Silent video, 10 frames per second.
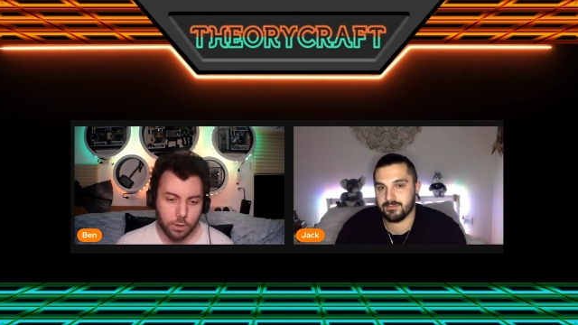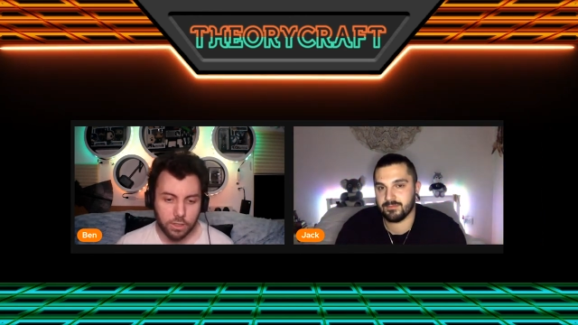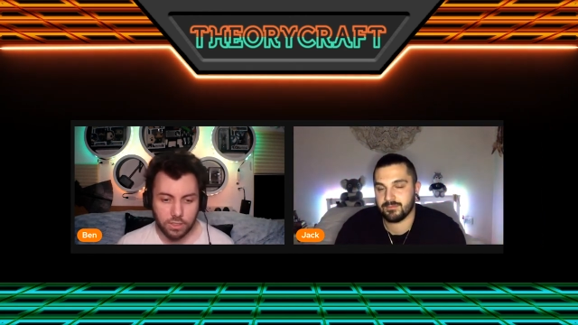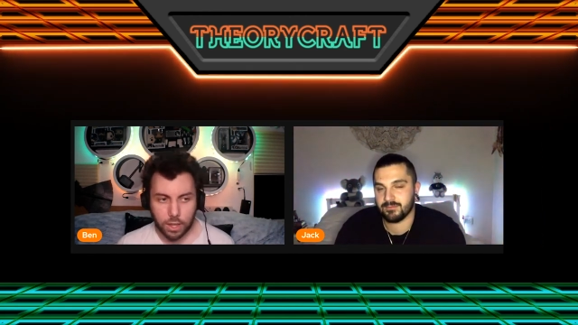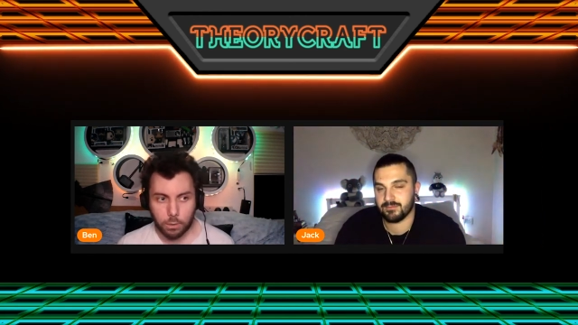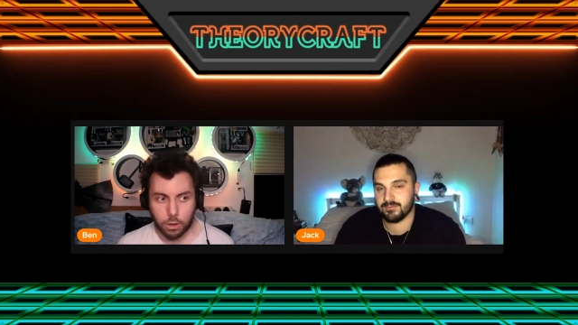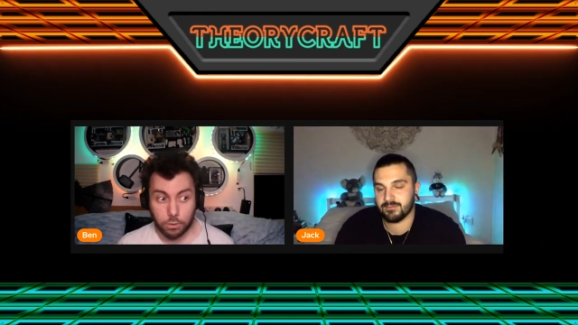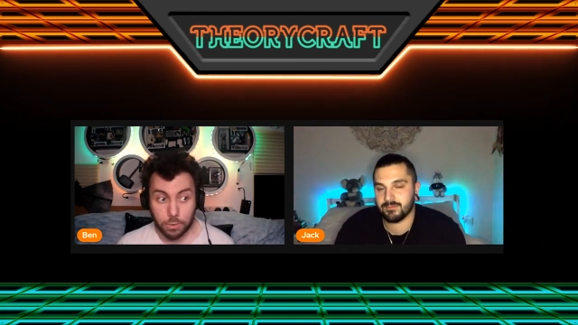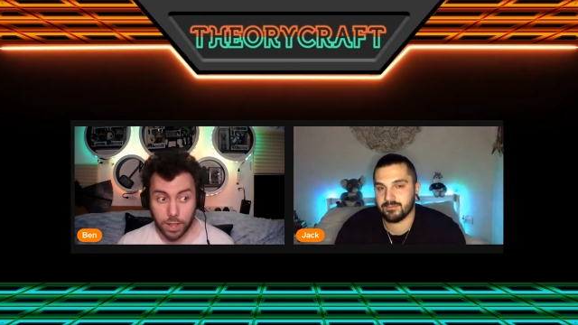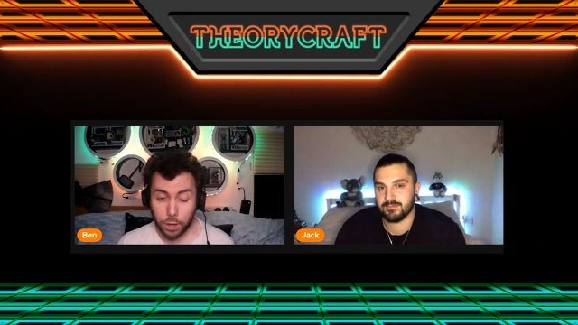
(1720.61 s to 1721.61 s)
Speaker 1: and the same goes
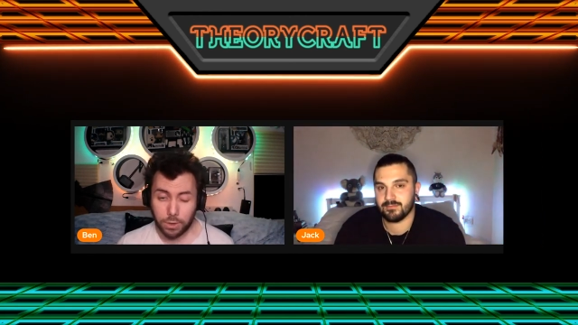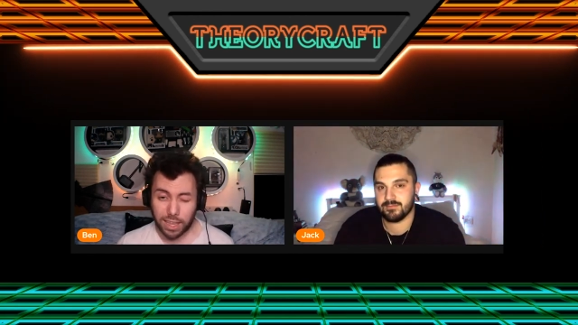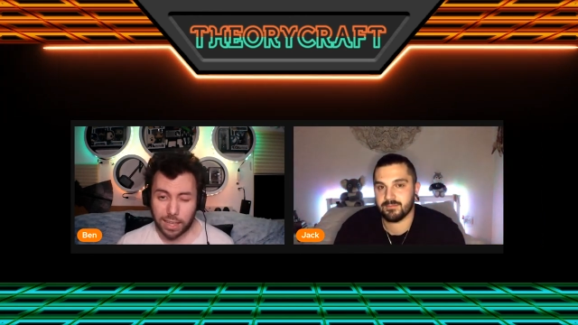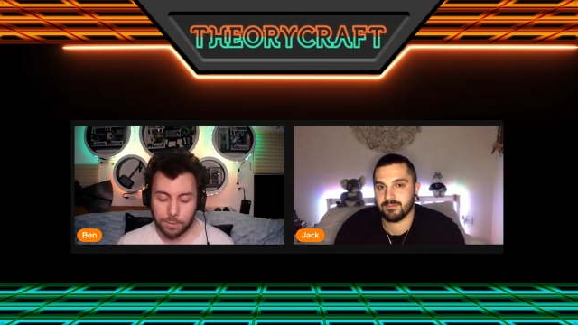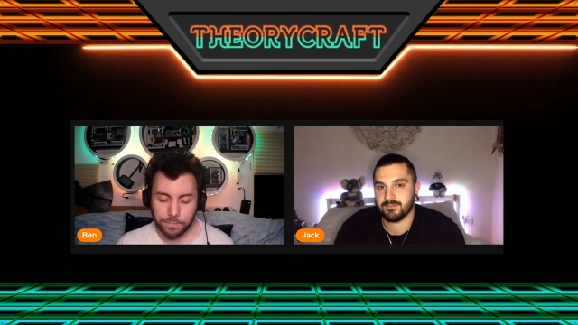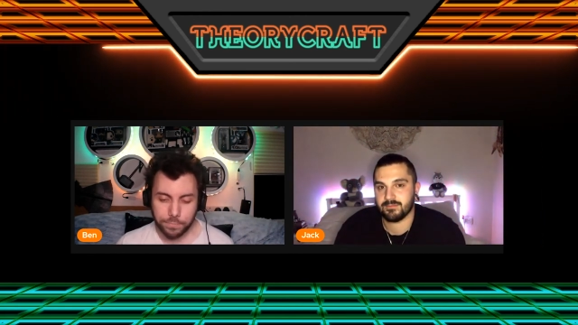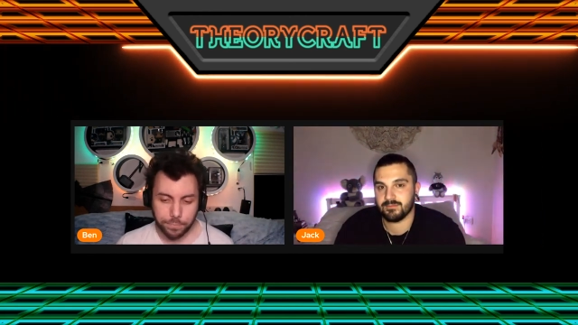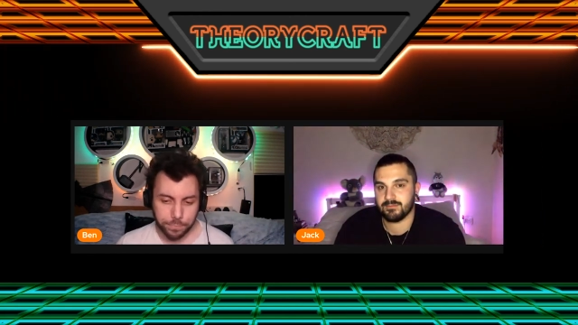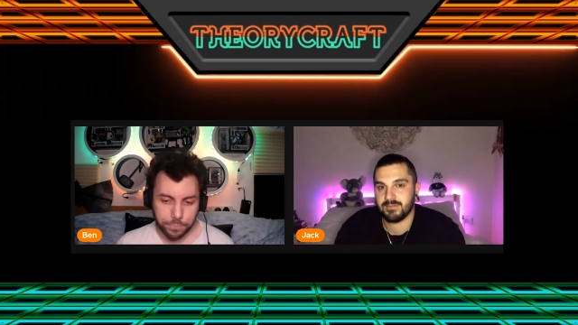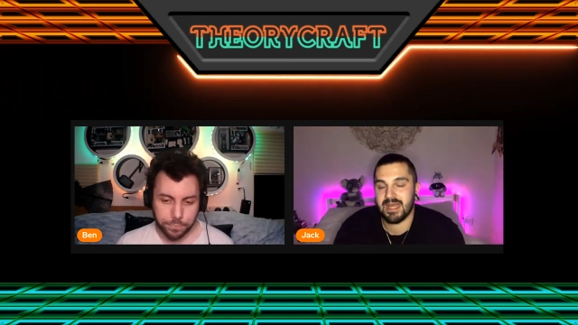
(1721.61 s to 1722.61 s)
with Loki.
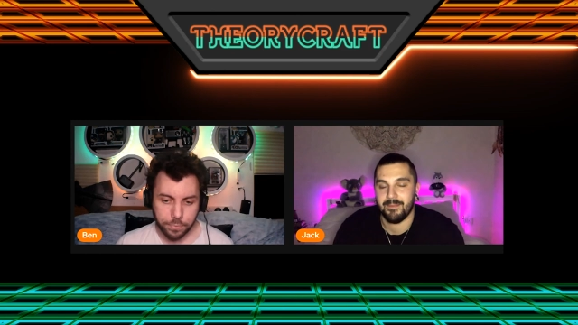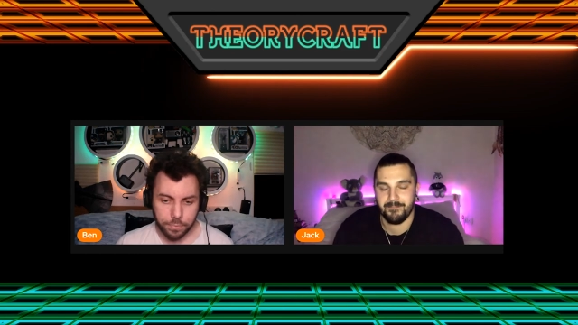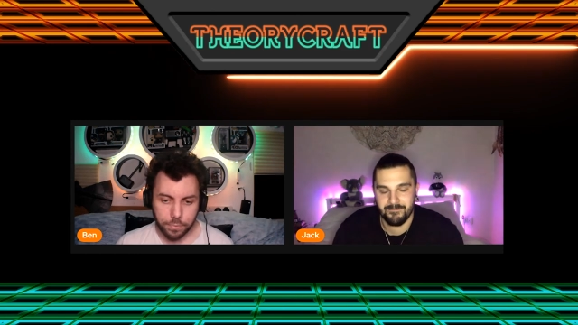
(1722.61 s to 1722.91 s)
Yeah.